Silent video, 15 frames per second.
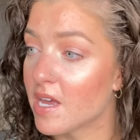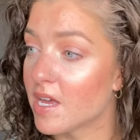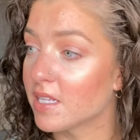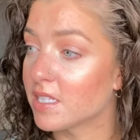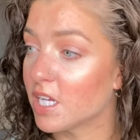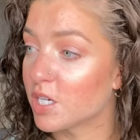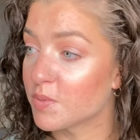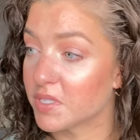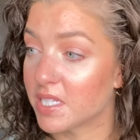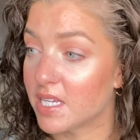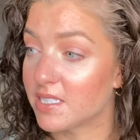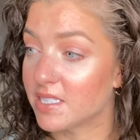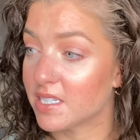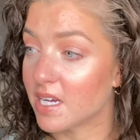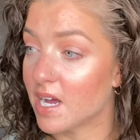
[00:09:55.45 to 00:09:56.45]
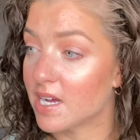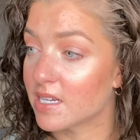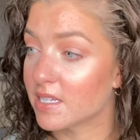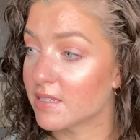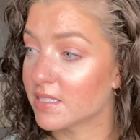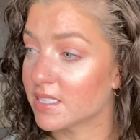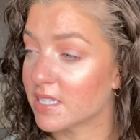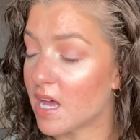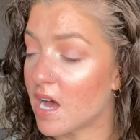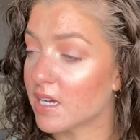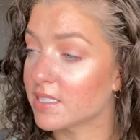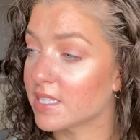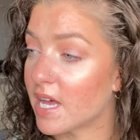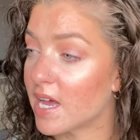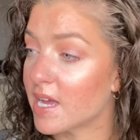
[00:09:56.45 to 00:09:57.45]
one hundred percent zinc
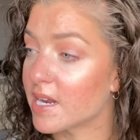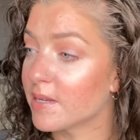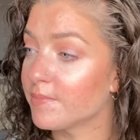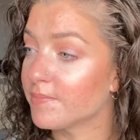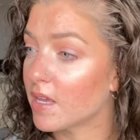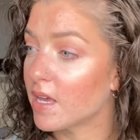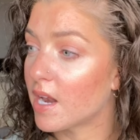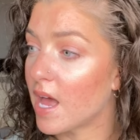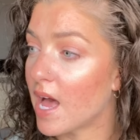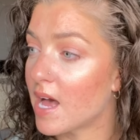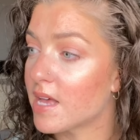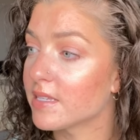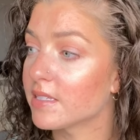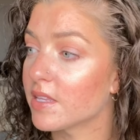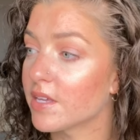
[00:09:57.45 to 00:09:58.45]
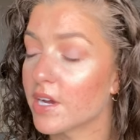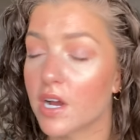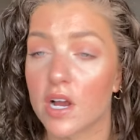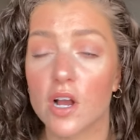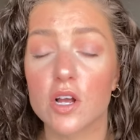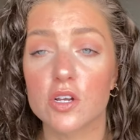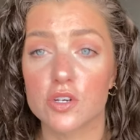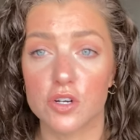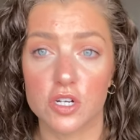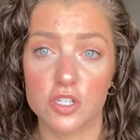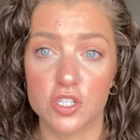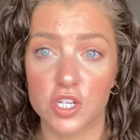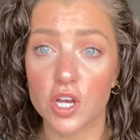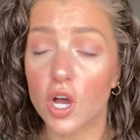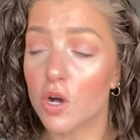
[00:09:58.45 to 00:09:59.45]
oxide. It has their
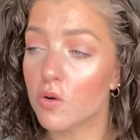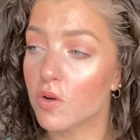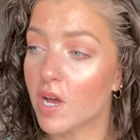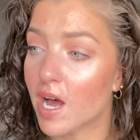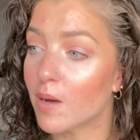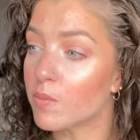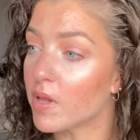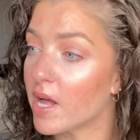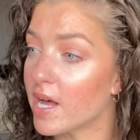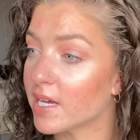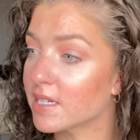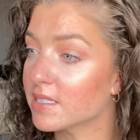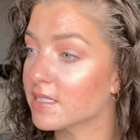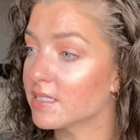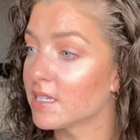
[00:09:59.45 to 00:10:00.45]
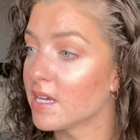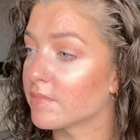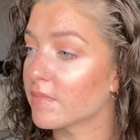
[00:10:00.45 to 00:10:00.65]
nourishing oat complex.